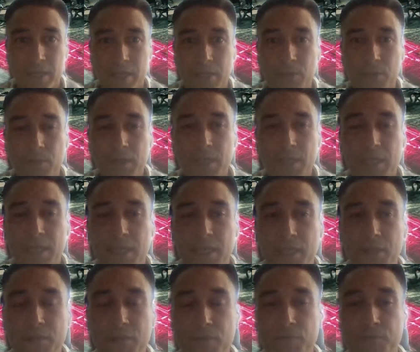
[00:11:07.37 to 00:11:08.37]

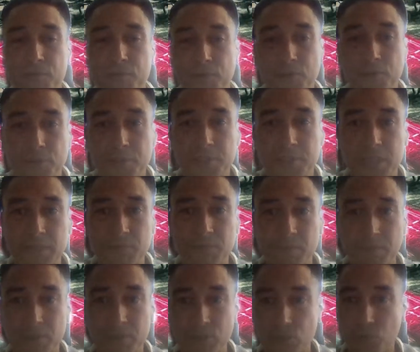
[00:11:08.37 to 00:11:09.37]
And to see if
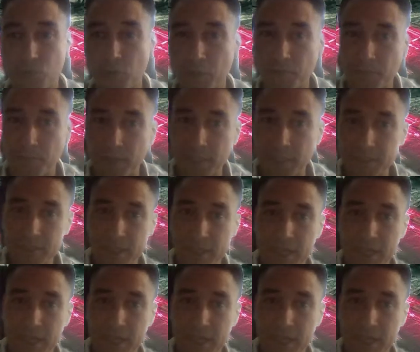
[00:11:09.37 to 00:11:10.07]
your business qualifies,